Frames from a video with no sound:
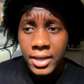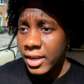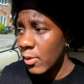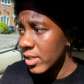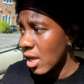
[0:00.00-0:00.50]

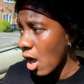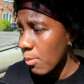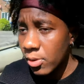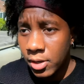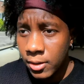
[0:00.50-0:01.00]
Anyways, hung
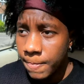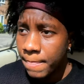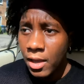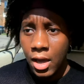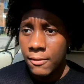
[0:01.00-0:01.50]
up on her.
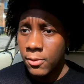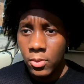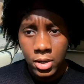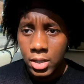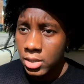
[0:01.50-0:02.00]
I
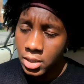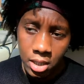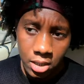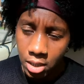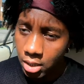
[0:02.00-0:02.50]
thought, no.
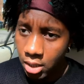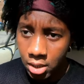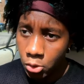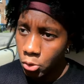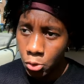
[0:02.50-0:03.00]

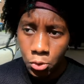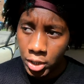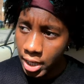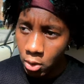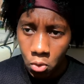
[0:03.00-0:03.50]
Who
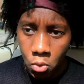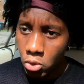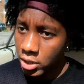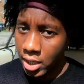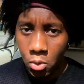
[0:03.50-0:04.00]
can I call?
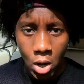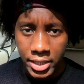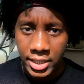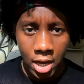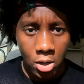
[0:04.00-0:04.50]
Who can I call? I
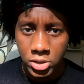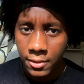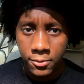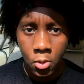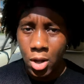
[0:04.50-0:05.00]
need help. So
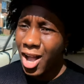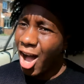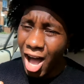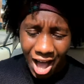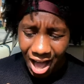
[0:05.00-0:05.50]
I thought,
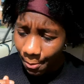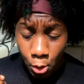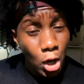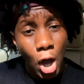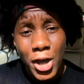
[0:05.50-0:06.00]
I'm
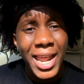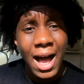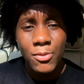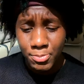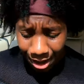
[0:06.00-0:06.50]
not going
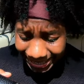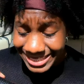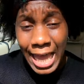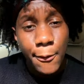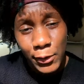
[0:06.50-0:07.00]
out. My
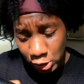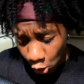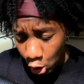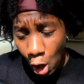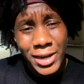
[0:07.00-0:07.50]
death is
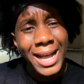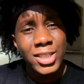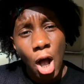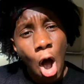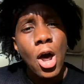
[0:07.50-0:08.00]
not going out
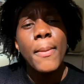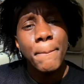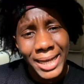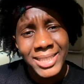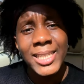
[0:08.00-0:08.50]
to Aunt
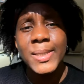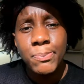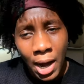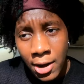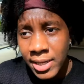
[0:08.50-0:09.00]
Betty's
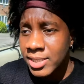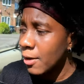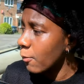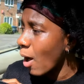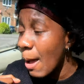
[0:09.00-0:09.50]
brownies. I
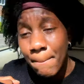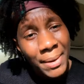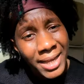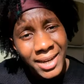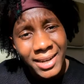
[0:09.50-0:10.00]
thought, I am
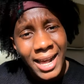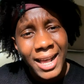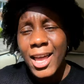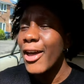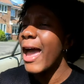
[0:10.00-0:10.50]
better than that.
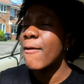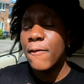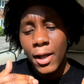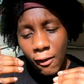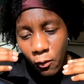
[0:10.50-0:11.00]

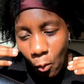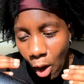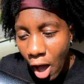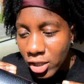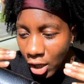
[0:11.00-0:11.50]
Everything I've
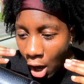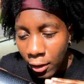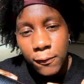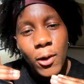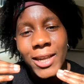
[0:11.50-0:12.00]
worked
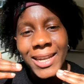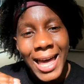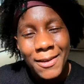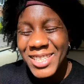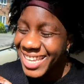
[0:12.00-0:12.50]
hard for in
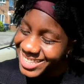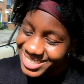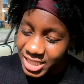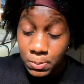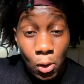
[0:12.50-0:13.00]
life to get
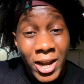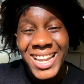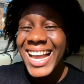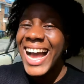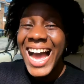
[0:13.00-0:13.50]
to this point,
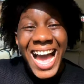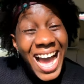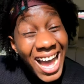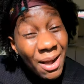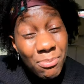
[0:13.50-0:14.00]

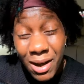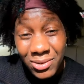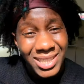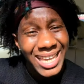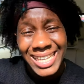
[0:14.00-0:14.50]
a
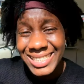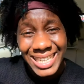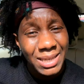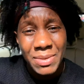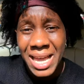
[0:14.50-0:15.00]
brownie ain't
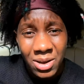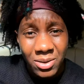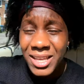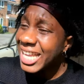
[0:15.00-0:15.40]
taking me out.